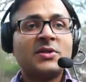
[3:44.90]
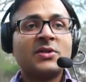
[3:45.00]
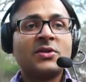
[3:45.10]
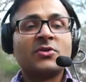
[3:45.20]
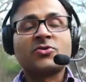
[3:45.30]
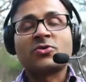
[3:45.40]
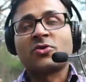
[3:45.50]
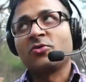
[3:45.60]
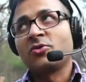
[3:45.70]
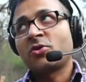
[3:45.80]
So
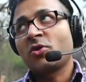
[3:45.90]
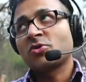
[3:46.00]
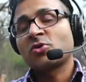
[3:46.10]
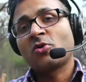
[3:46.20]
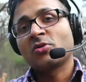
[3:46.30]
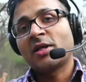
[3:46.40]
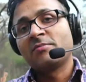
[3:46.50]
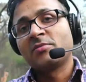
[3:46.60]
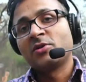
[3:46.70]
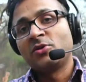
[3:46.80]
you could also call them
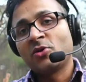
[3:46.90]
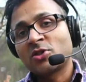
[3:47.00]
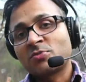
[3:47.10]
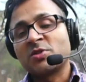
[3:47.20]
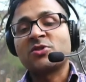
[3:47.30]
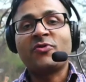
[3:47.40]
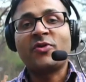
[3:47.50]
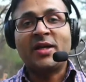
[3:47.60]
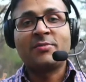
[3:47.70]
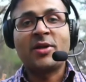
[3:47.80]
non-specific
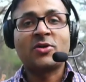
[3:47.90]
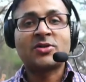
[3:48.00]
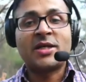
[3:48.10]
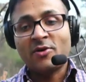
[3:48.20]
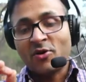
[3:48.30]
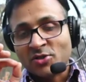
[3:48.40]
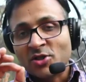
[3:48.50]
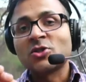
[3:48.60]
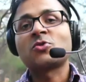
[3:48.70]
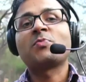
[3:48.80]
because they are not
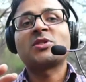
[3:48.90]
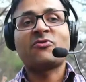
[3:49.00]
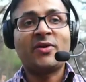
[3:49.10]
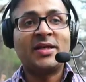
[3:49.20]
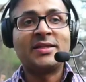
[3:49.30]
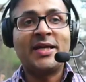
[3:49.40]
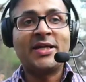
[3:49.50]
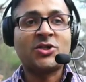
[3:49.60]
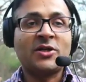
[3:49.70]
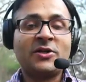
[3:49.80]
specific in nature.
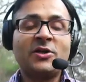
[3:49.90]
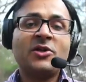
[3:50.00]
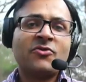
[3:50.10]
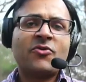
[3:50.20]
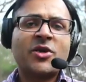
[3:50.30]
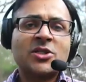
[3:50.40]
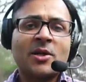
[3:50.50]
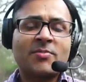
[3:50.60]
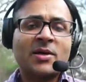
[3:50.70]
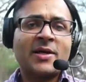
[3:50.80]
For
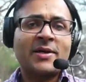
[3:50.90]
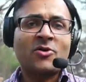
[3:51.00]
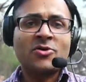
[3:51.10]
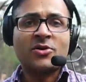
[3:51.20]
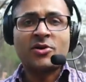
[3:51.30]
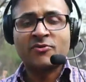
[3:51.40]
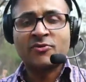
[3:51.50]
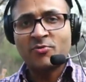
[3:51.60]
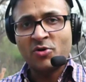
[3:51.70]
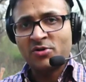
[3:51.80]
example, an author of the book
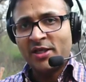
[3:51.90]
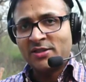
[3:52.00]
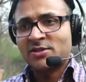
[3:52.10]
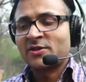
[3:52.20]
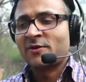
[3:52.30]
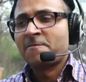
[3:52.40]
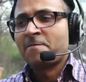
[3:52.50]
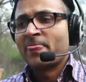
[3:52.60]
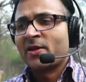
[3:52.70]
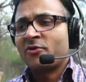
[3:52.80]
this.
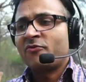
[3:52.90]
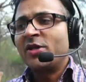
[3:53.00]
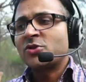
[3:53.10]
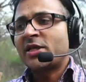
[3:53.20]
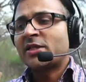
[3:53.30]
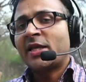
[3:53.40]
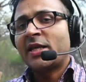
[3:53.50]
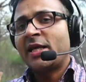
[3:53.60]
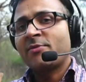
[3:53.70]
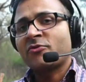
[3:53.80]
When you say the
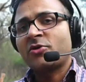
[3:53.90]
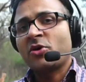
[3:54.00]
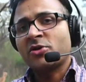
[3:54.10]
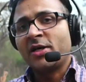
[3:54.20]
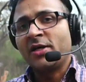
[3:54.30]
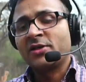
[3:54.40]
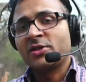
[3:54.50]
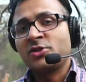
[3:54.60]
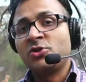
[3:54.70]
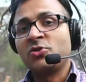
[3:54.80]
name of the author,
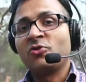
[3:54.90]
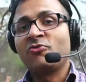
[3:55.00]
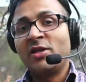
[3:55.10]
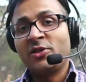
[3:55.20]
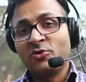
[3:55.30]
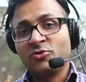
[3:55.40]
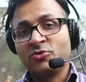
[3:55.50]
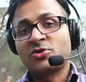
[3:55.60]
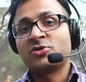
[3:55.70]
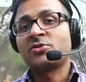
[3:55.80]
you will use
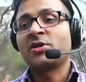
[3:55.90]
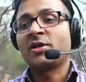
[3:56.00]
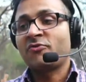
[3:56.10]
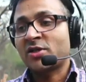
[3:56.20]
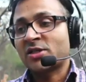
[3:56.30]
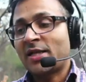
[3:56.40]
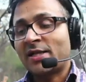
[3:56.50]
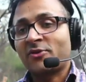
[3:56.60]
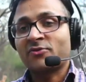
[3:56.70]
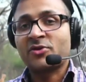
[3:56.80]
the first letter of
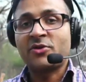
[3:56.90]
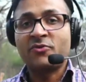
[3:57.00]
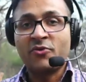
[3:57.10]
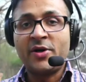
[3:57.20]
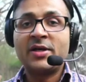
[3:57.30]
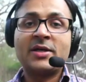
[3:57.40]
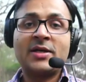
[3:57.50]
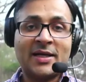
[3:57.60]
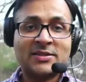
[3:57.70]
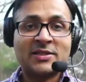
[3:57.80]
the word
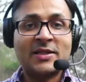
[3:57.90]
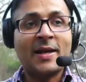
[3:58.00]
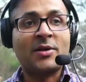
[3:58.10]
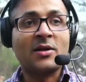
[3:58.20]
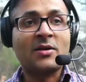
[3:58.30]
as capital.